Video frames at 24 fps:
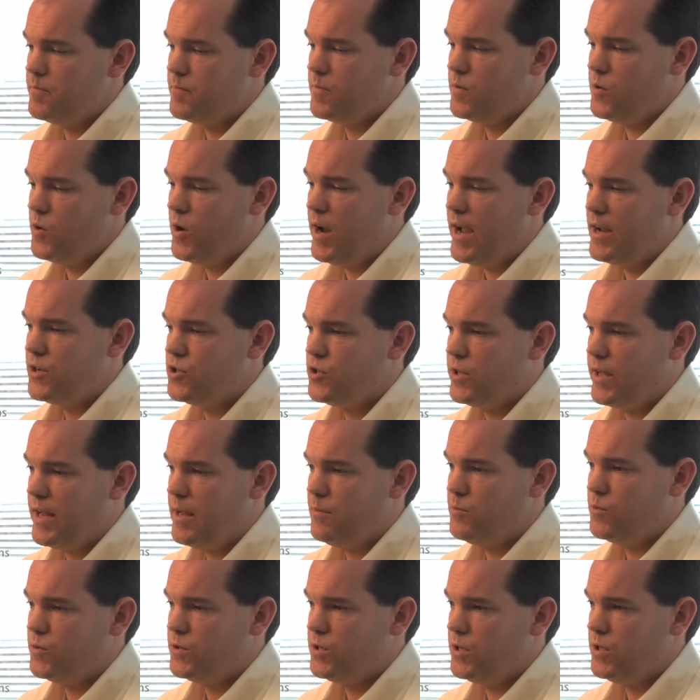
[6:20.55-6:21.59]
you're actually
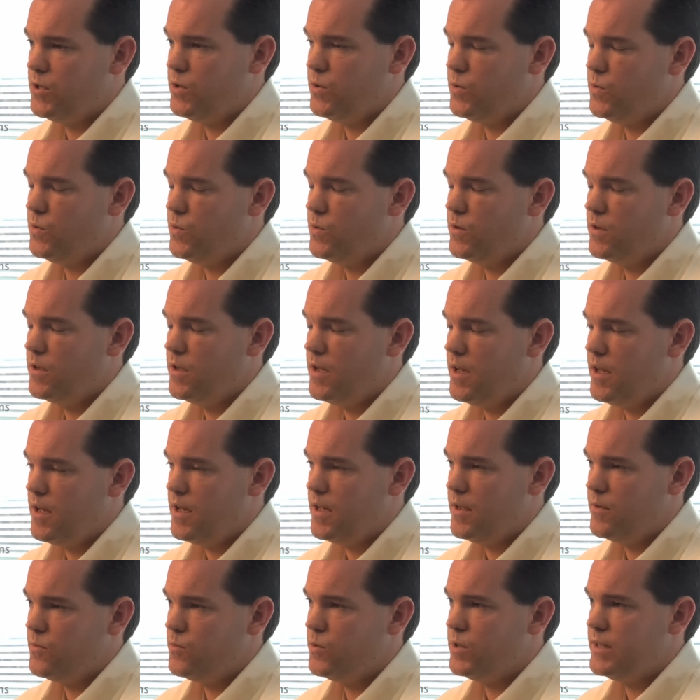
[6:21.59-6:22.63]
able to
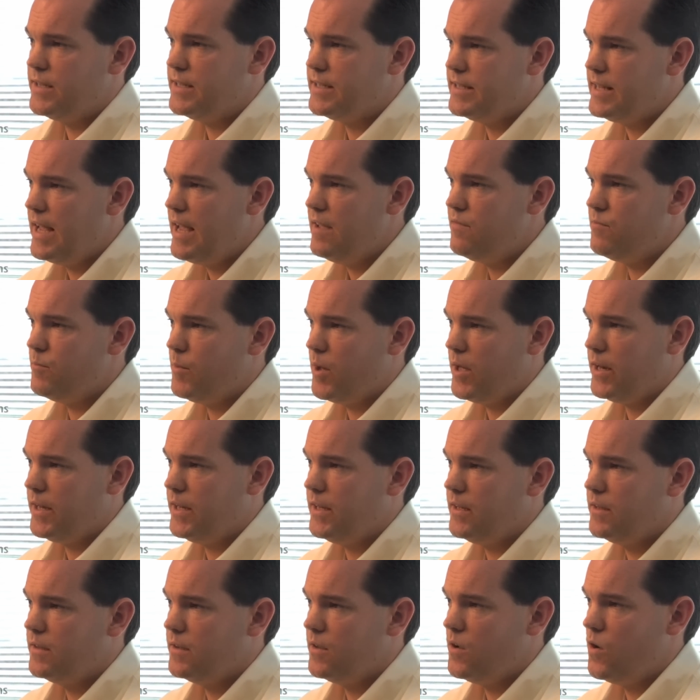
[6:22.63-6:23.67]
really save
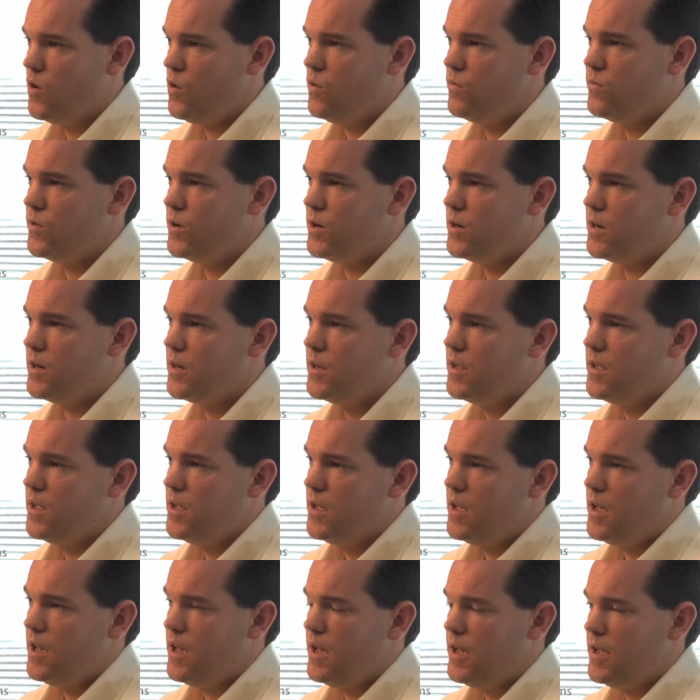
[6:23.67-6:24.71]
money over
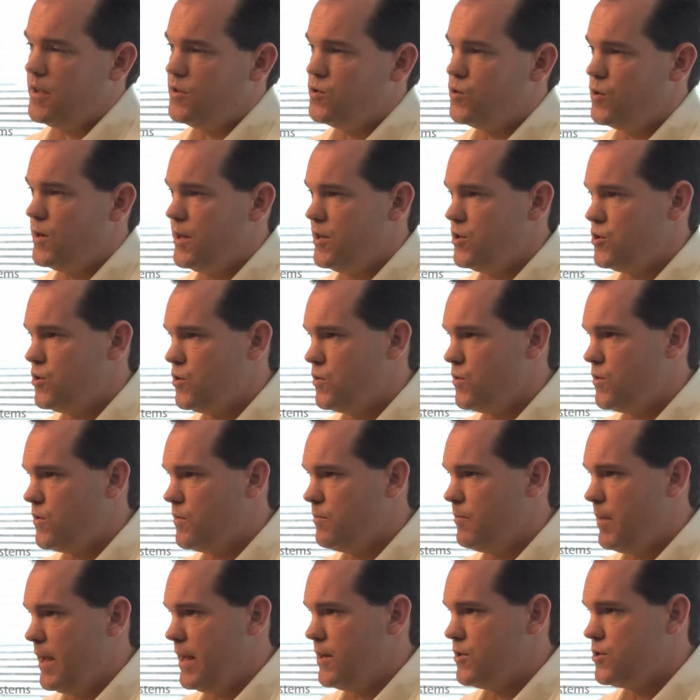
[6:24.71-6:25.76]
traditional
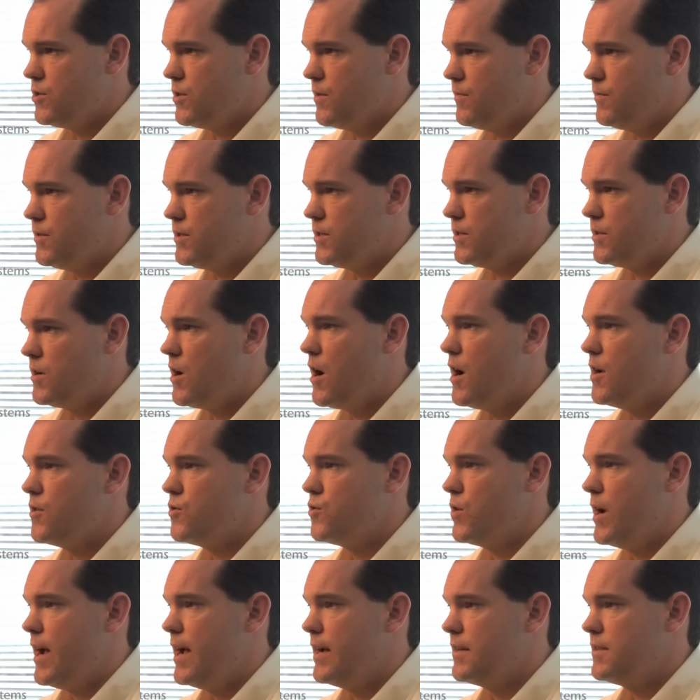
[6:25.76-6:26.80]
managed service
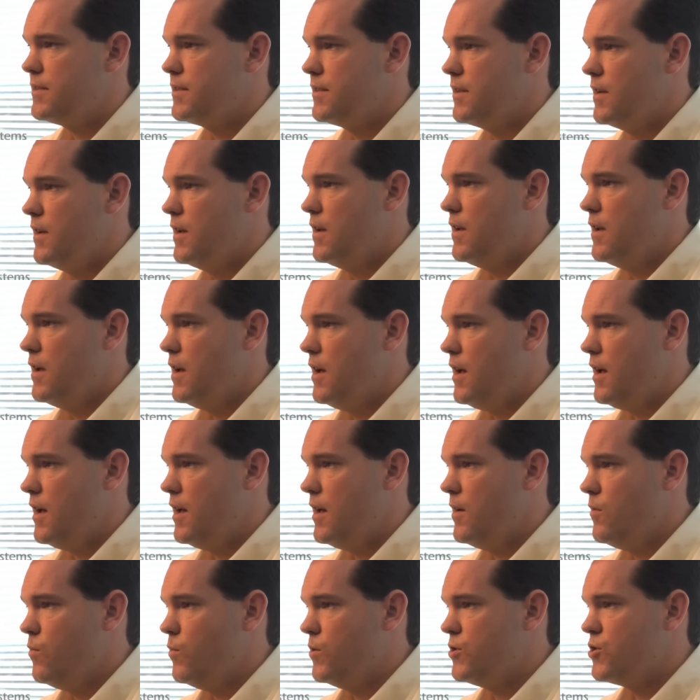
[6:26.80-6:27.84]
contracts,
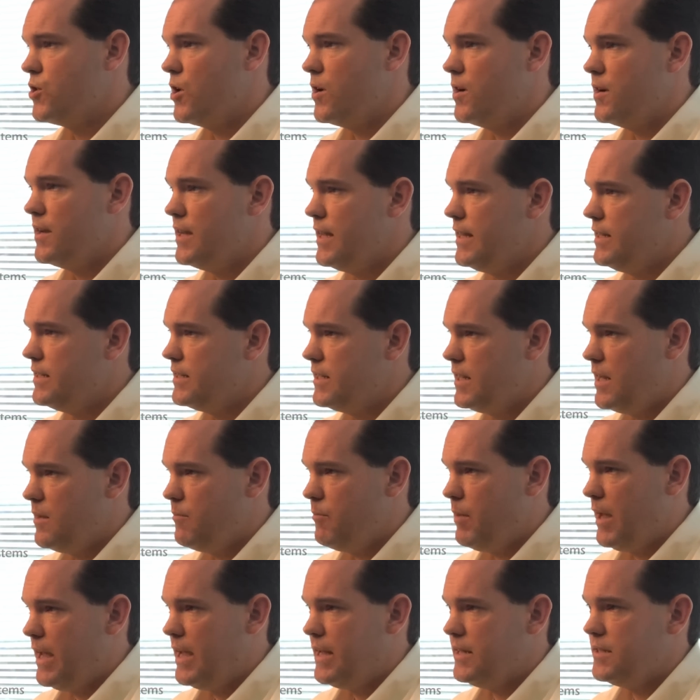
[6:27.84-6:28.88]
which are
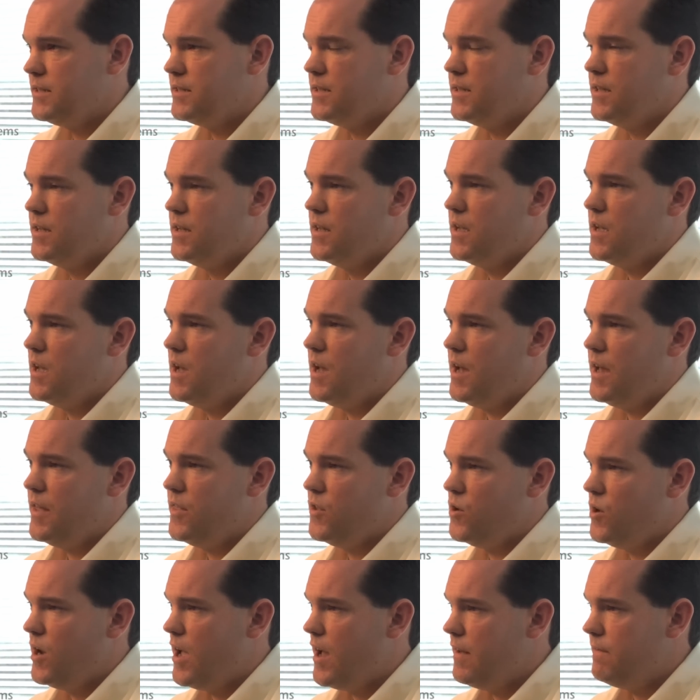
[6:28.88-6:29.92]
incident-based.
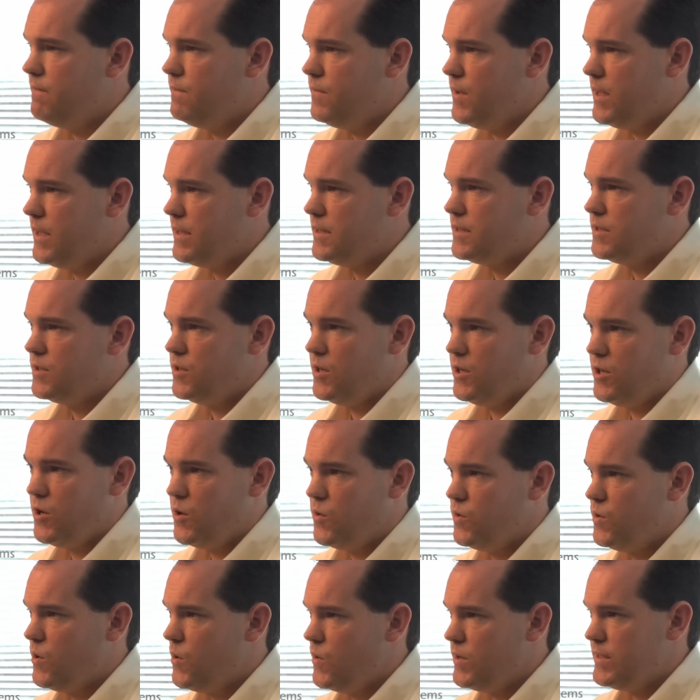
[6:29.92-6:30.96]
They're not fixed, so you
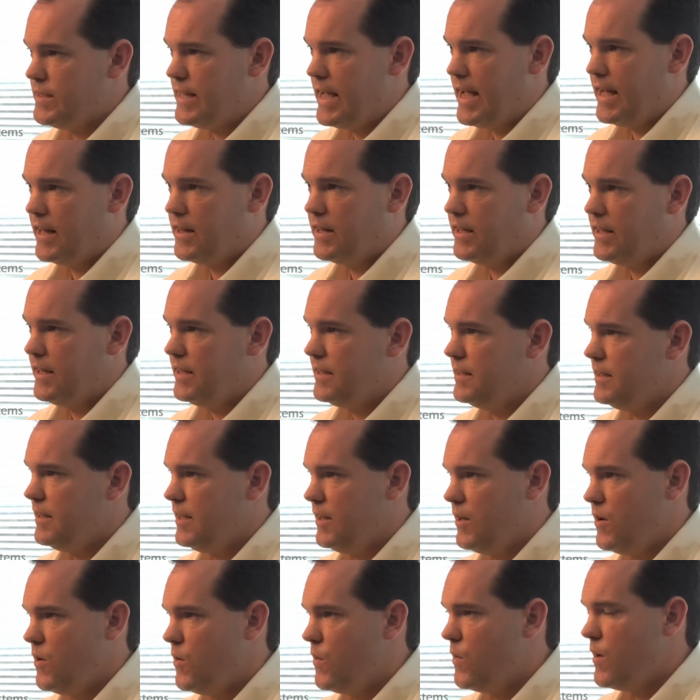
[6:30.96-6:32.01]
don't know exactly
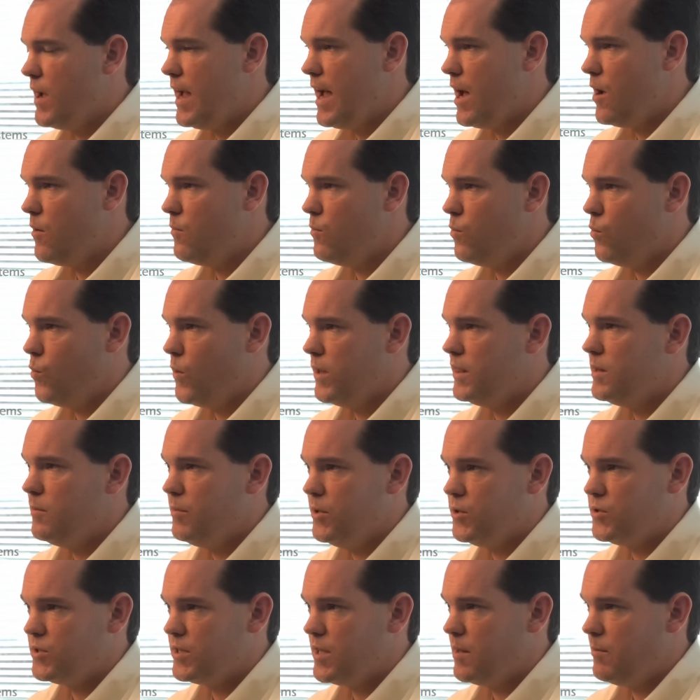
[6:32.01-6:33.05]
what the
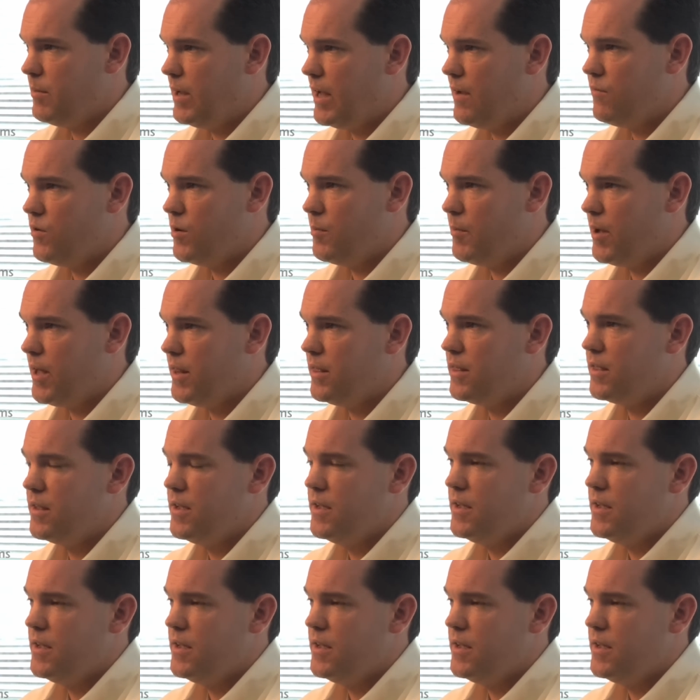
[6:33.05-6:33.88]
bill is going to be every month.